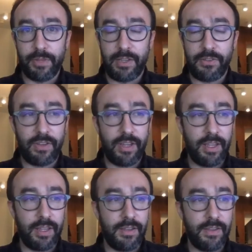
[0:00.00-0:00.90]
class,
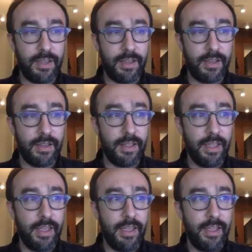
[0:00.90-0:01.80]
and uh,
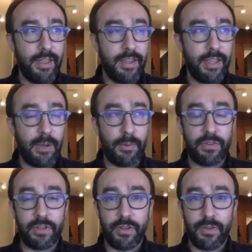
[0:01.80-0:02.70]
yeah, I
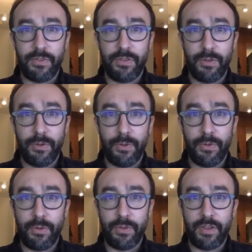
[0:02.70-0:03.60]
wasn't going to
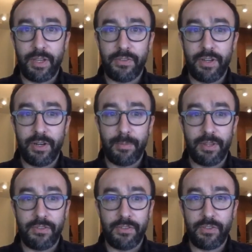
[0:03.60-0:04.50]
do it the next year. But
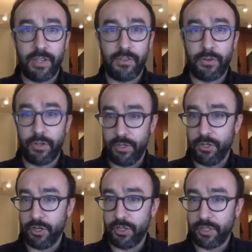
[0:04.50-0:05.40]
then she said, "So
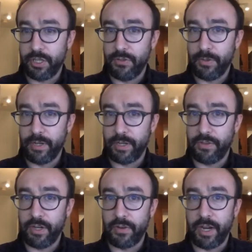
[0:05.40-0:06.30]
you're going to do it
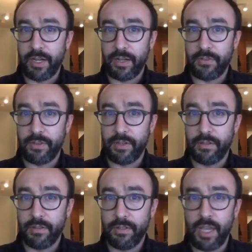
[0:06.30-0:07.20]
next year, right?" And I said,
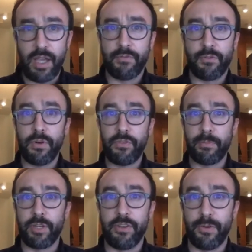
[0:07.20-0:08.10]
"Yeah, of course
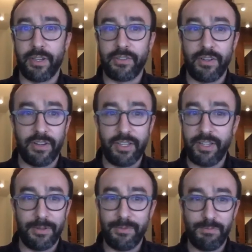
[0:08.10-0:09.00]
I'm going to do it next year.
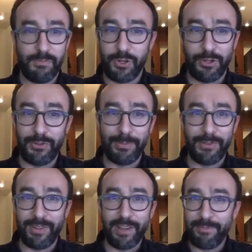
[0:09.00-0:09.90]
Yeah,
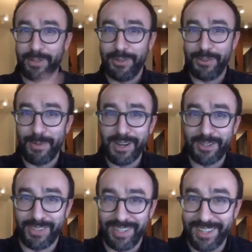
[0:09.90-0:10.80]
journalism's the lifeblood of
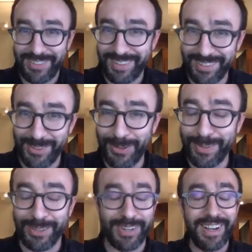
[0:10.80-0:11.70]
democracy. Let's let's do
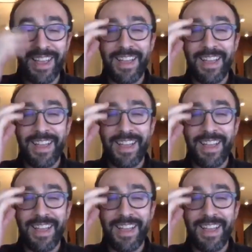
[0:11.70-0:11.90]
this, right?"